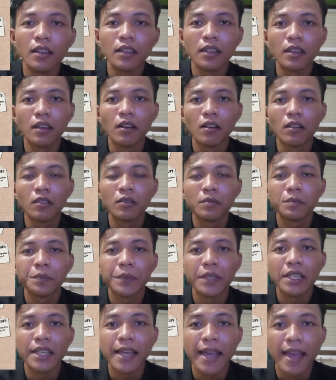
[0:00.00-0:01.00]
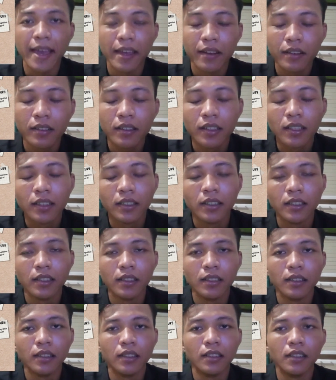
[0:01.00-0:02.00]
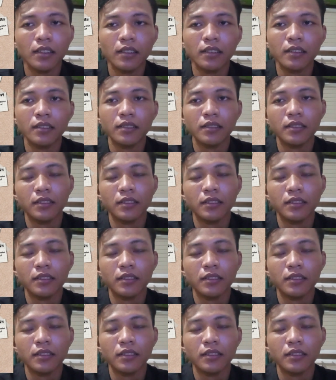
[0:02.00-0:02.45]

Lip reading: It all began in